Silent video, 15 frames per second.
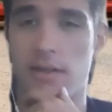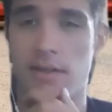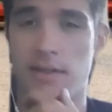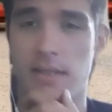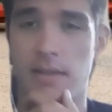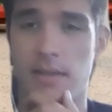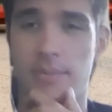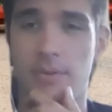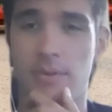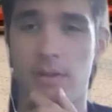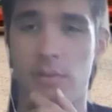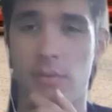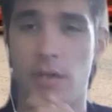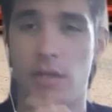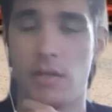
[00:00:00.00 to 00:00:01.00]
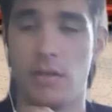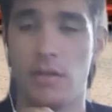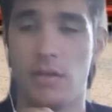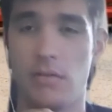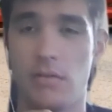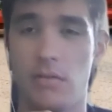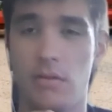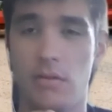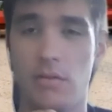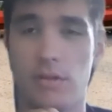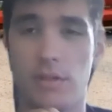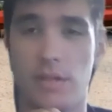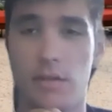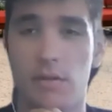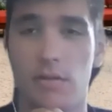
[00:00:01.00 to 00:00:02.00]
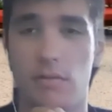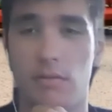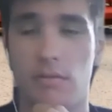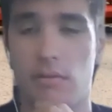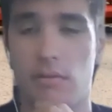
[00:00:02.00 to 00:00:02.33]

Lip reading: example that we can use here